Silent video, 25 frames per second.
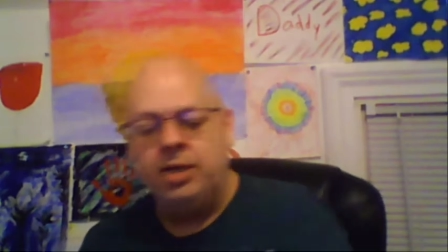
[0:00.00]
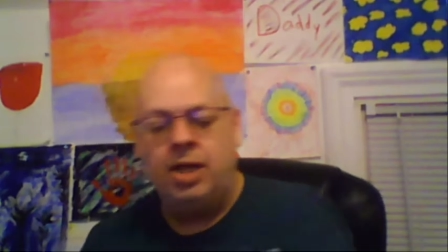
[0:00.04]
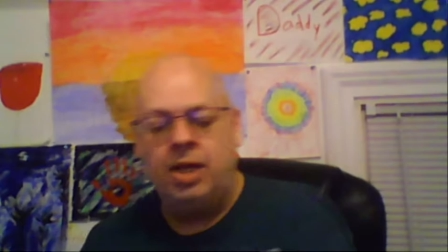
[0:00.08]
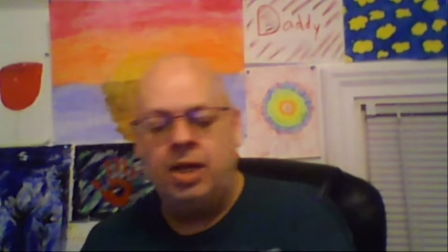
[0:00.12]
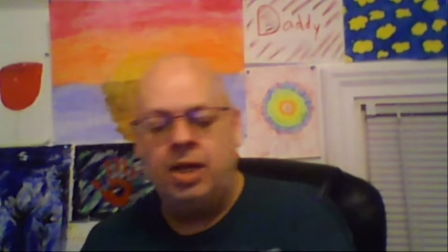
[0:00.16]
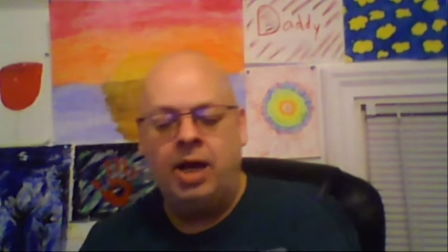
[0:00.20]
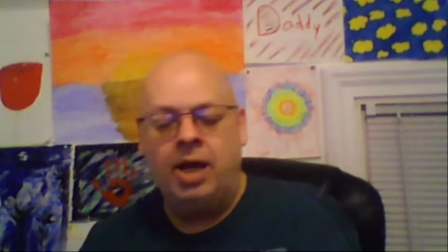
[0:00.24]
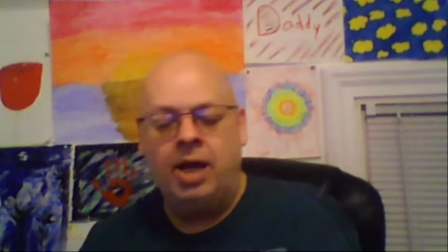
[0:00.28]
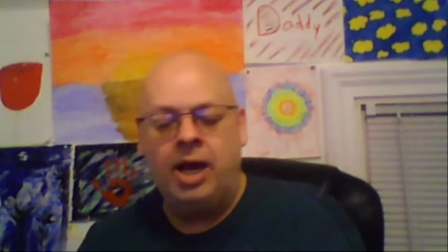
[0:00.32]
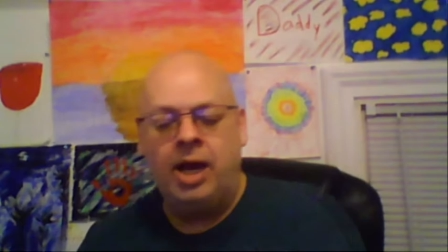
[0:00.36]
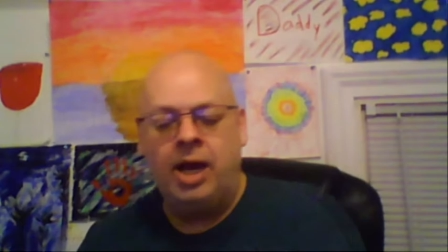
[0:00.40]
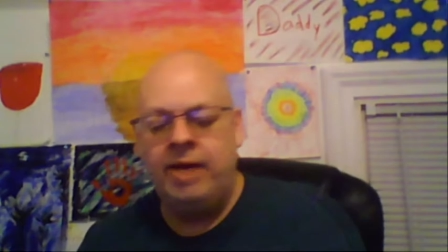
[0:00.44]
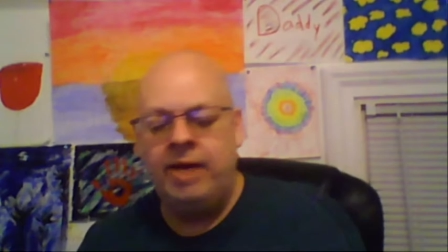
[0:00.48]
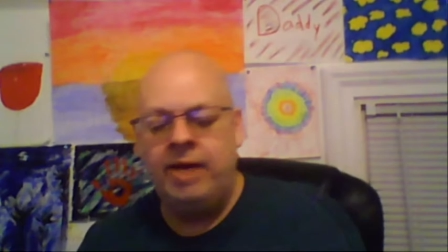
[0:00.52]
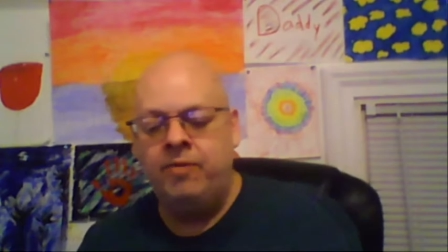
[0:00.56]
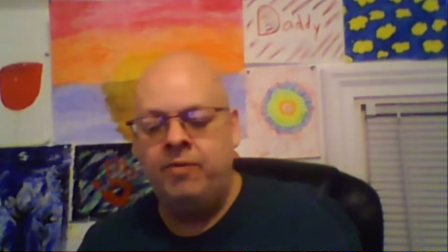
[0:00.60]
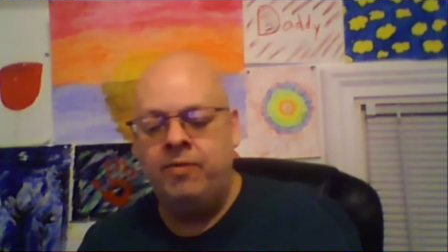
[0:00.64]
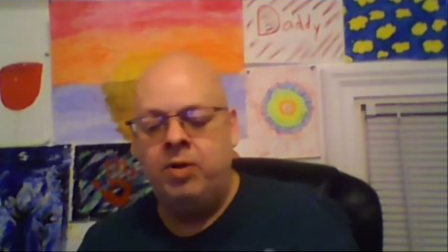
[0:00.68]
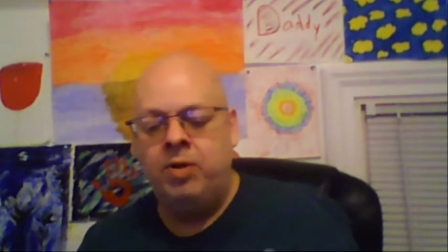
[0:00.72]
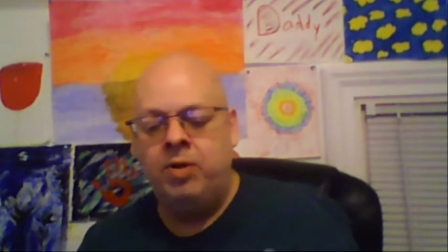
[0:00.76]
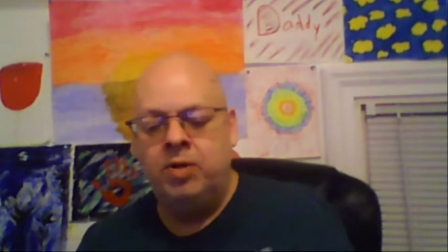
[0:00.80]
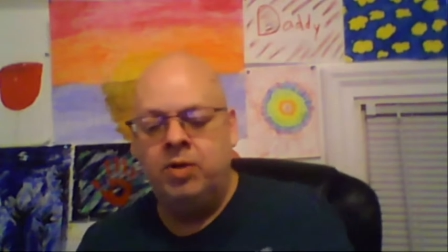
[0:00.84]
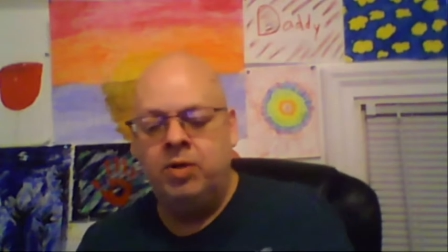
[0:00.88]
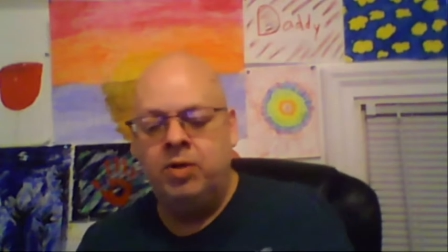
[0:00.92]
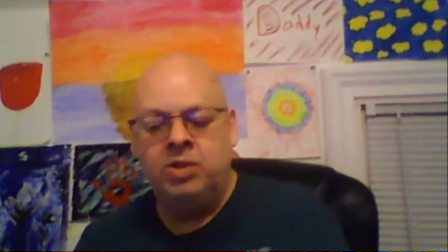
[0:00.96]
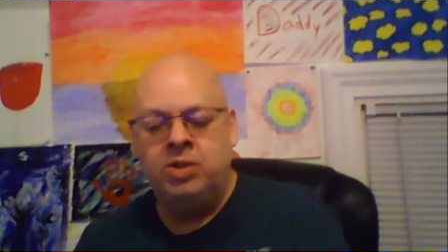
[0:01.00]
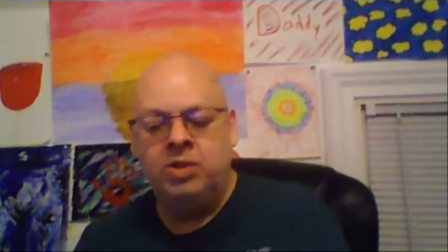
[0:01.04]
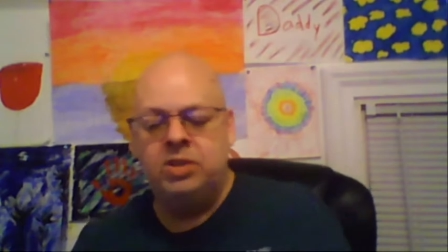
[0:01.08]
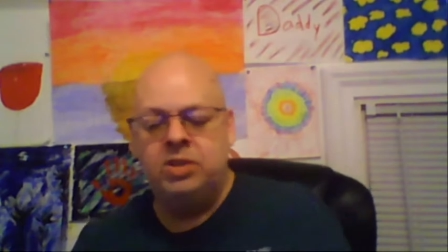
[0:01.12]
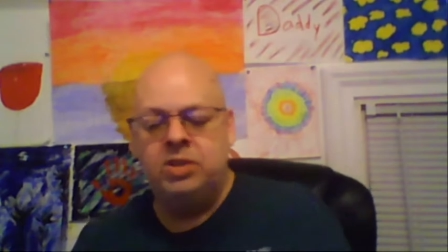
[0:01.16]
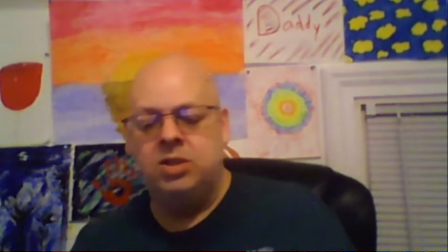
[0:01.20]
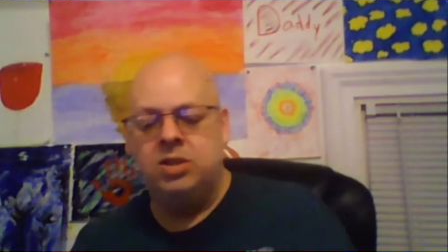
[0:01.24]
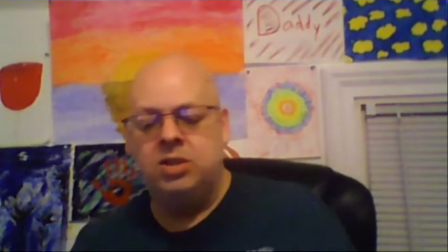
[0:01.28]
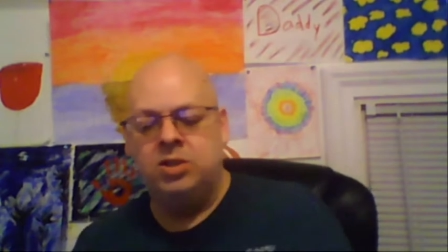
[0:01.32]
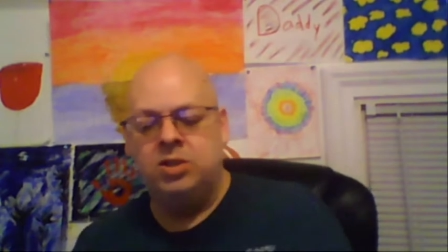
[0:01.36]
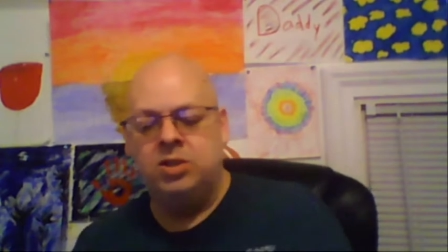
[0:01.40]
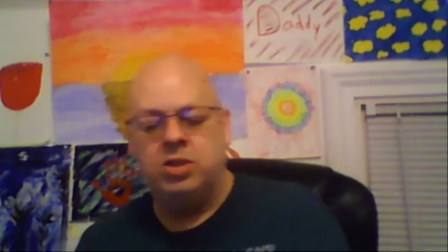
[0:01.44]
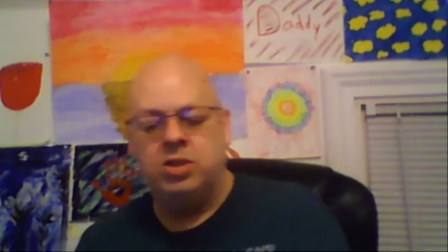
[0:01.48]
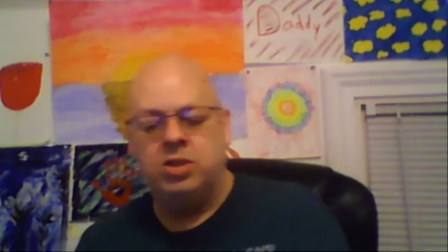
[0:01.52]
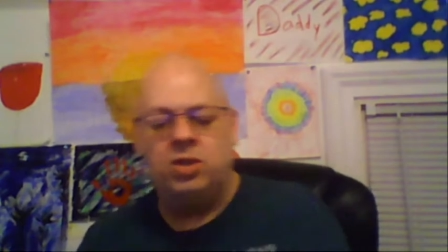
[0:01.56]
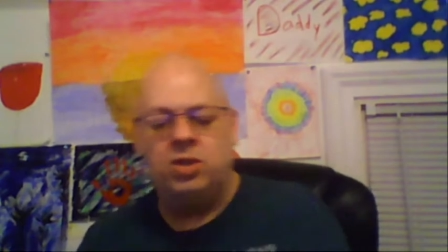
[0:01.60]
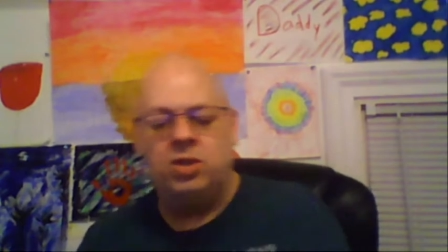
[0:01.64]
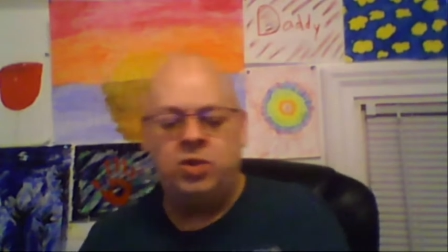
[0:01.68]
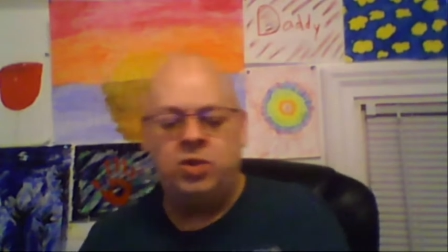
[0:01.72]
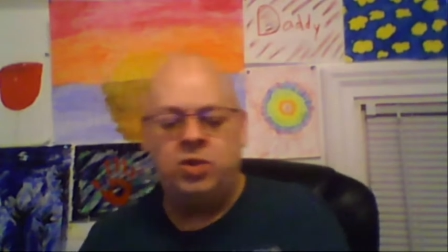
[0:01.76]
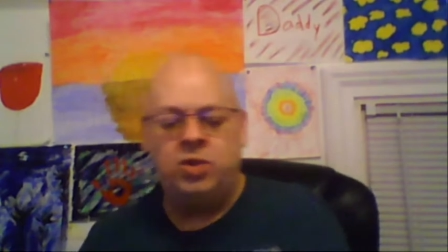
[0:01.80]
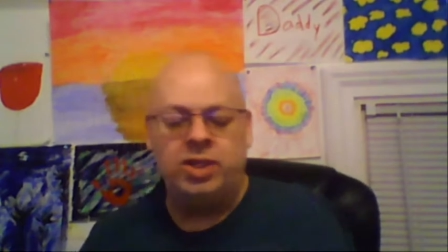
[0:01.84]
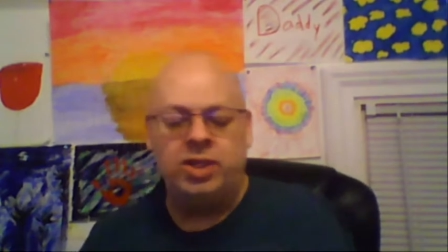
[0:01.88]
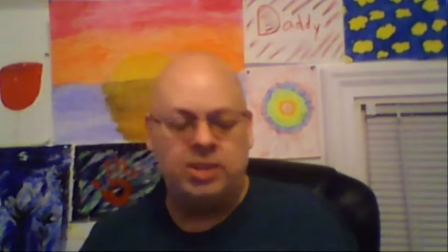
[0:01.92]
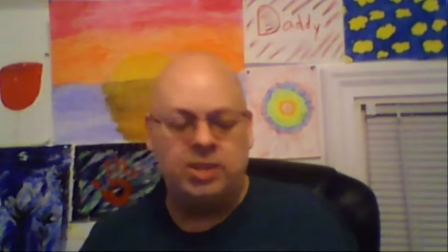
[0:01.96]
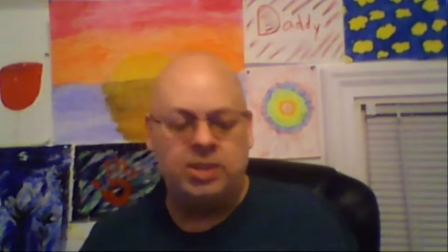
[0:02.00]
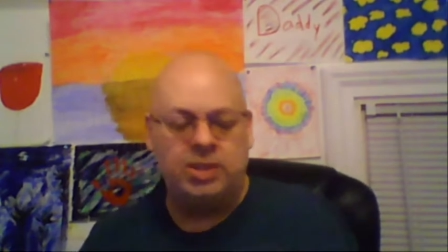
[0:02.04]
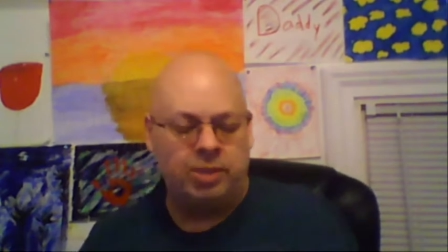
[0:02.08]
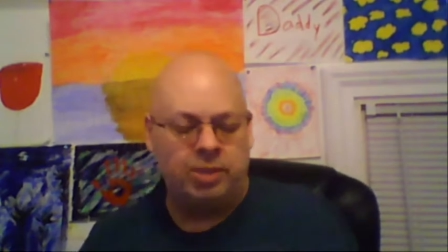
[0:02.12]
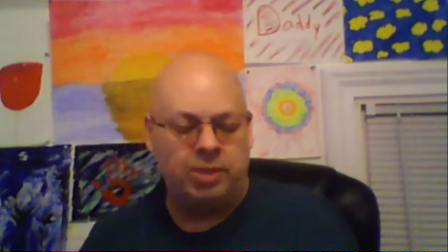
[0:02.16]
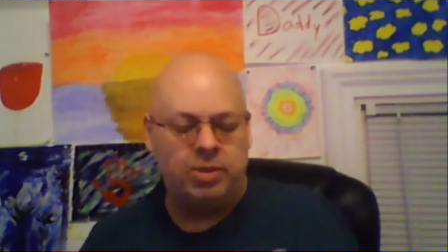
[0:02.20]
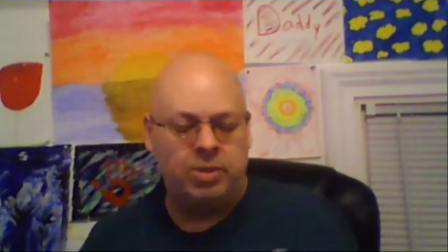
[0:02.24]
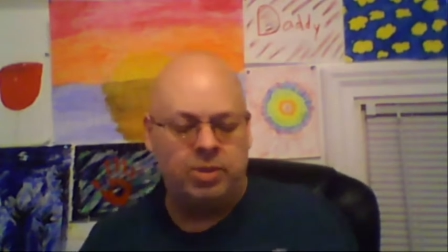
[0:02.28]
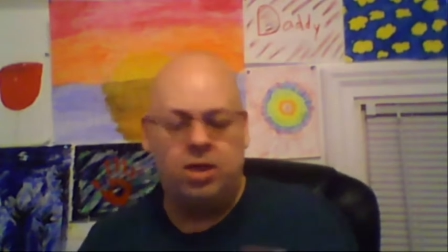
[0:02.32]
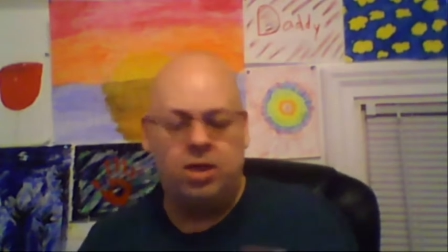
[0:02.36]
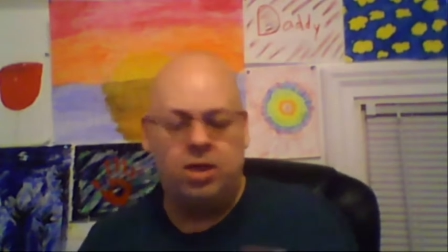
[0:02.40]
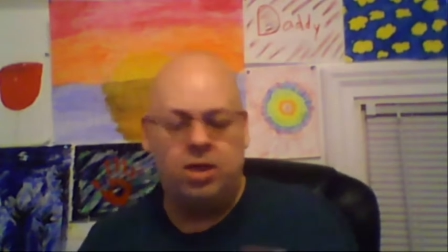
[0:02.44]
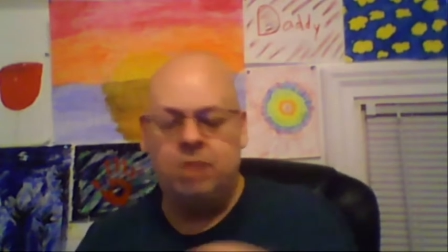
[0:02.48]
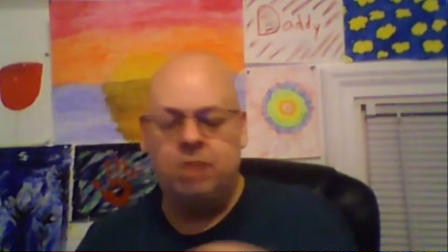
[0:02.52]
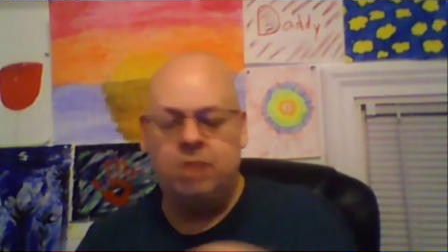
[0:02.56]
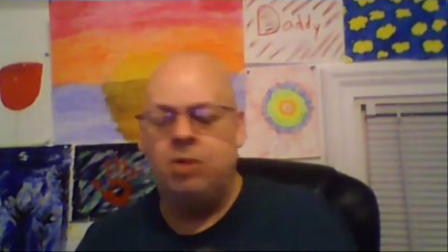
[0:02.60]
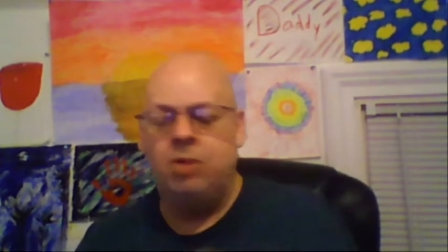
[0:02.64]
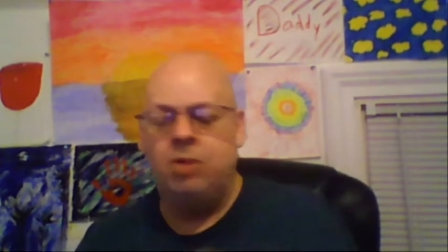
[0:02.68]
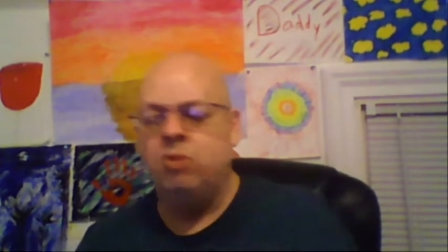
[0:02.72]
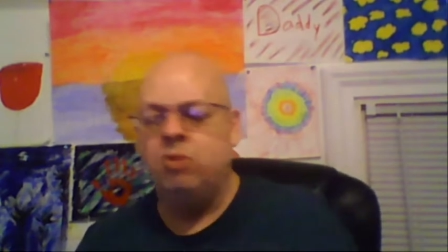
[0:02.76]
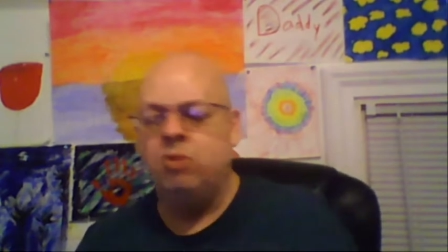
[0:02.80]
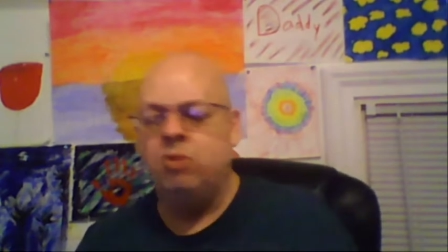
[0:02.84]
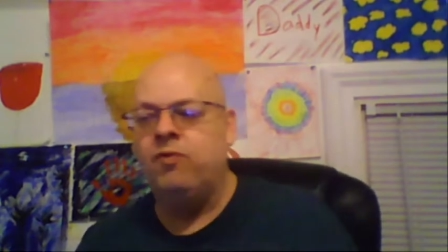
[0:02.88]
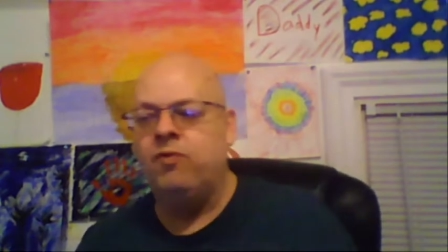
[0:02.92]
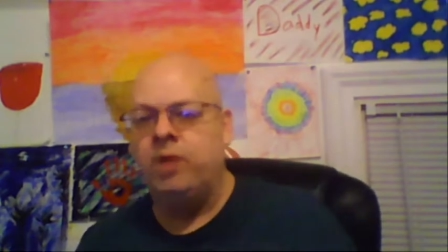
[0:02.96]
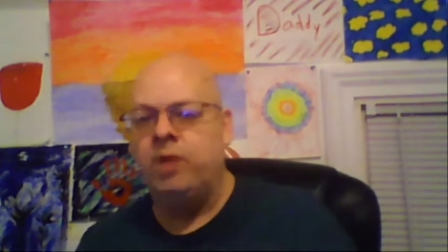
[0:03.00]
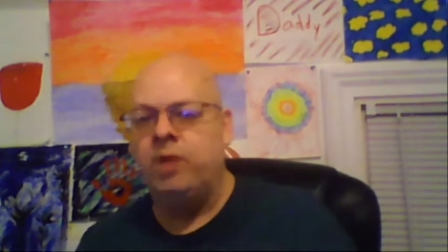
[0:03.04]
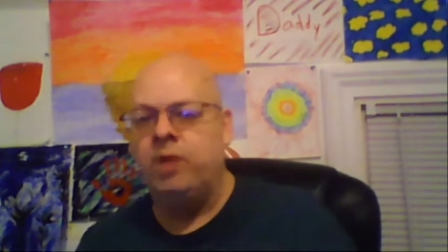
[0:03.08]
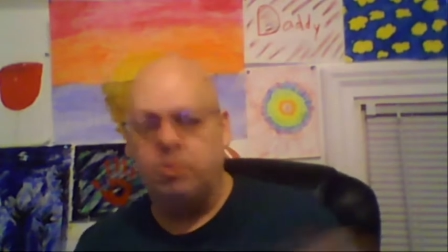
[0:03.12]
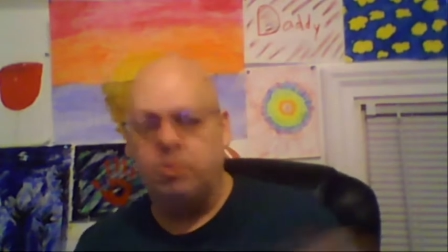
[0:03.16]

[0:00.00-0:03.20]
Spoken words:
I have noticed certain things, like we talked about with Flint,